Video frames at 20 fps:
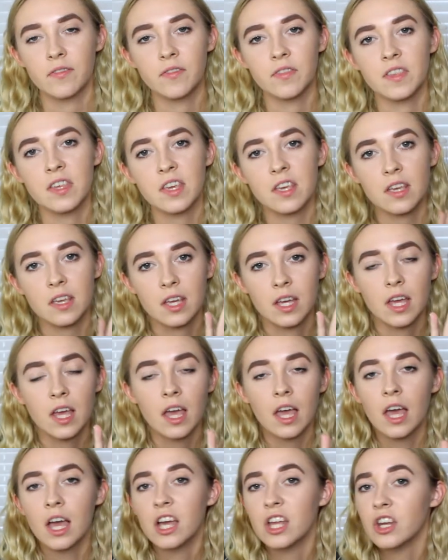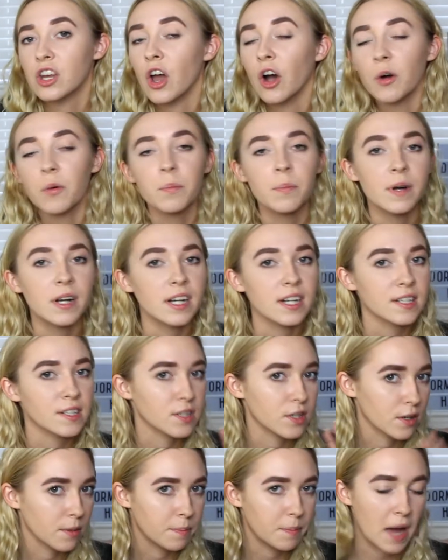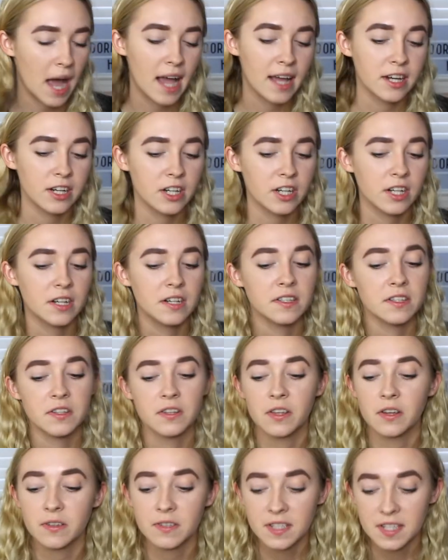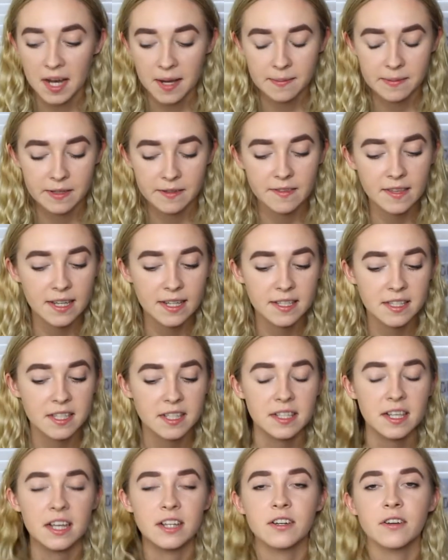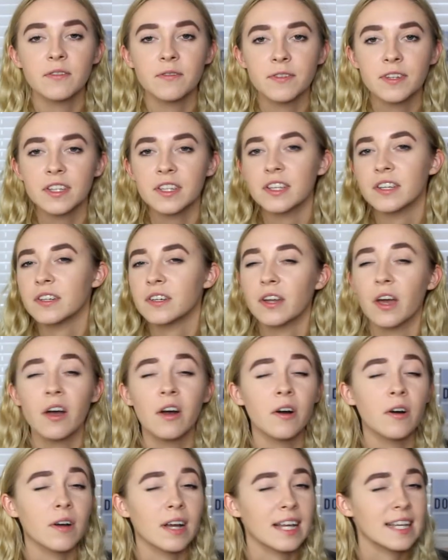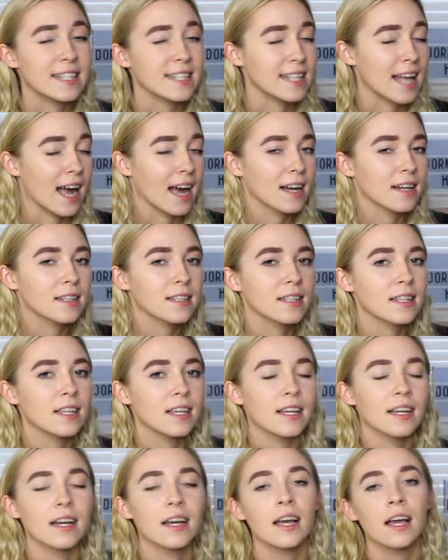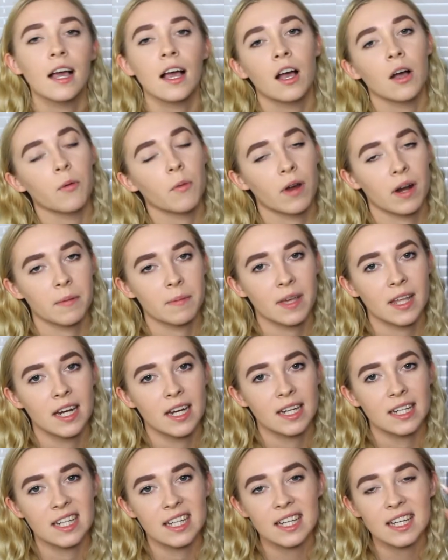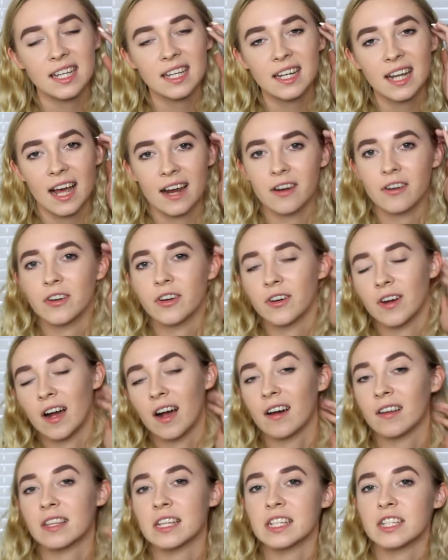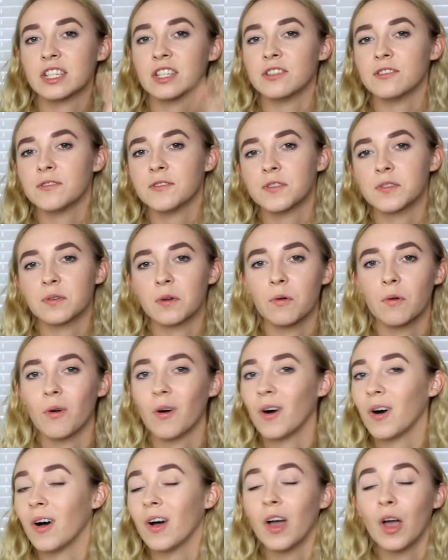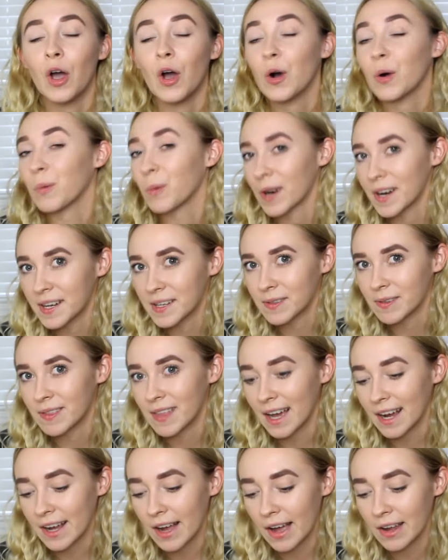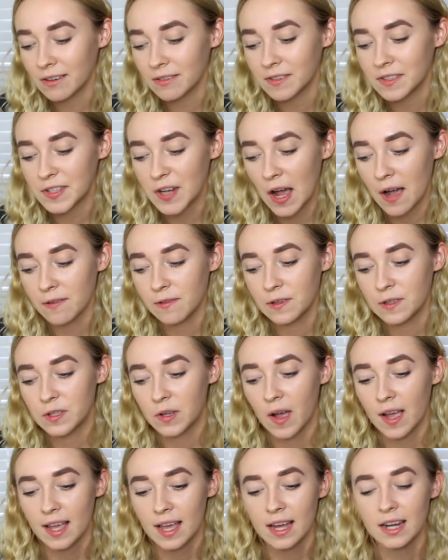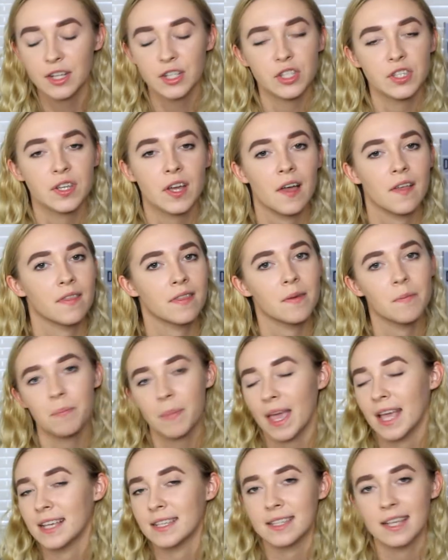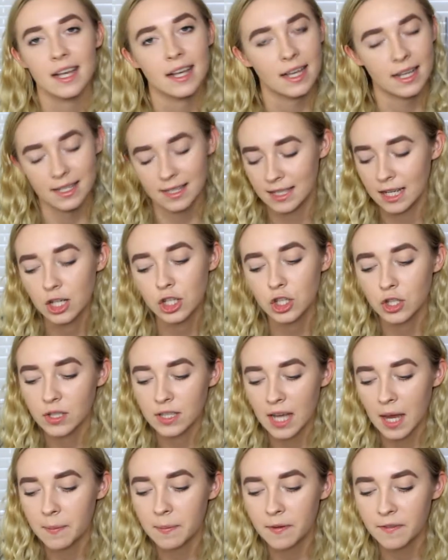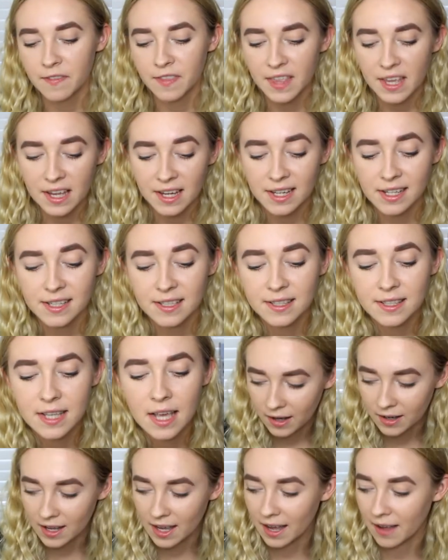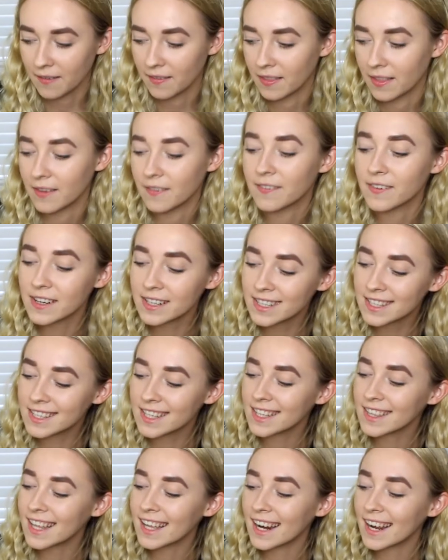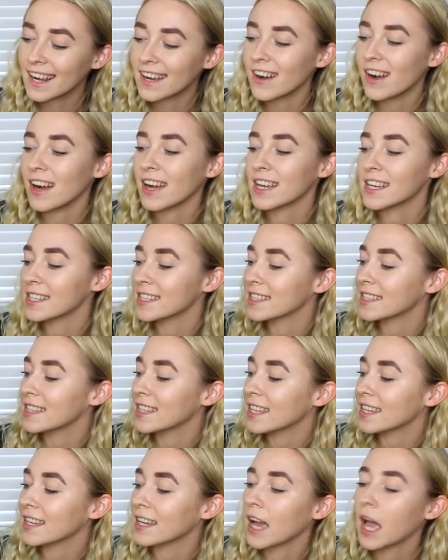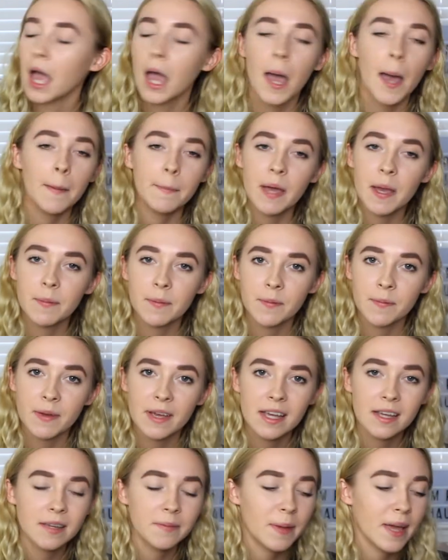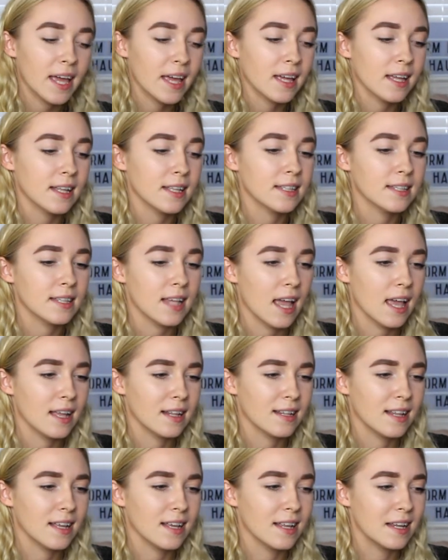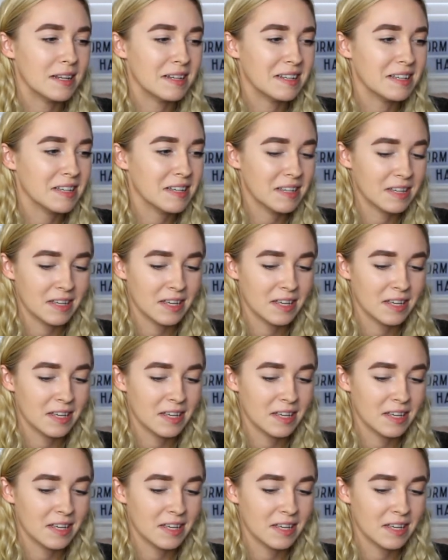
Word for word: of the notebooks or binders or those types of things because I don't really know exactly what I'm going to need. I don't know how this new school works with that kind of stuff, so I kind of just got the basic essential type of things. Okay, the first thing that I got is the Papermate pens and then